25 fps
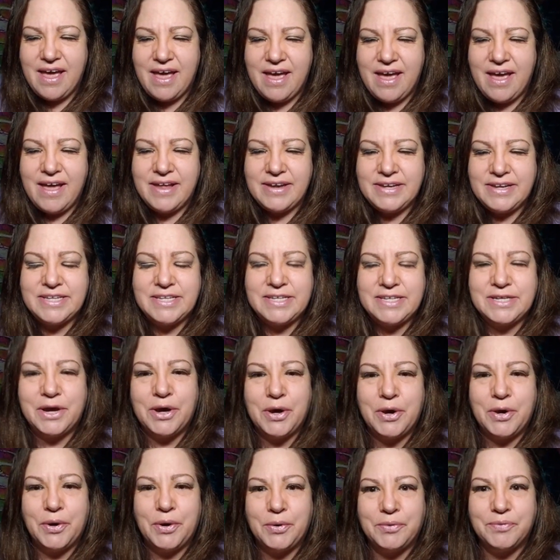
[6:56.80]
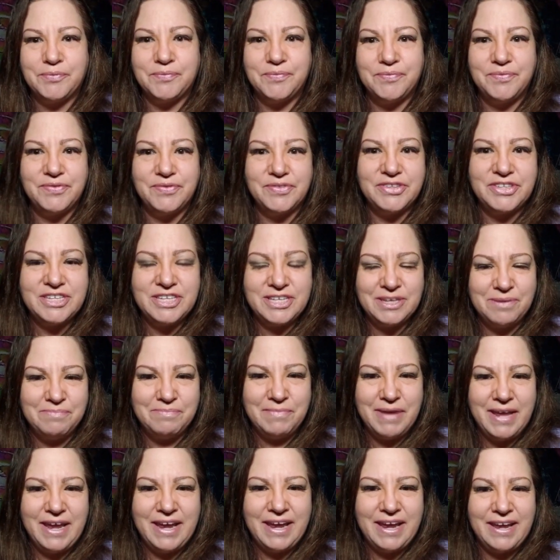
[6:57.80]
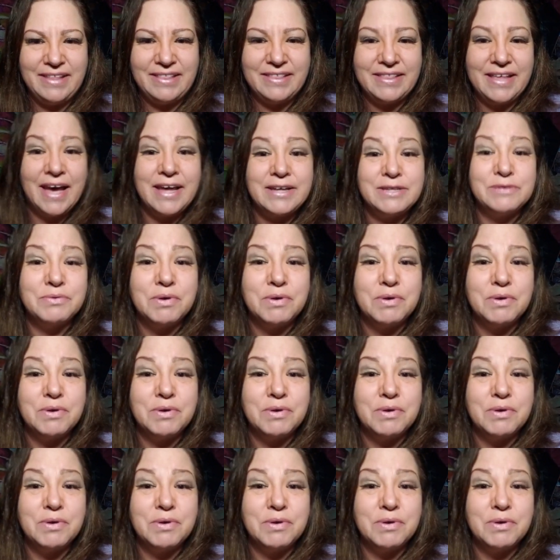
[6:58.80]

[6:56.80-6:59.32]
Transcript: And so to me, that's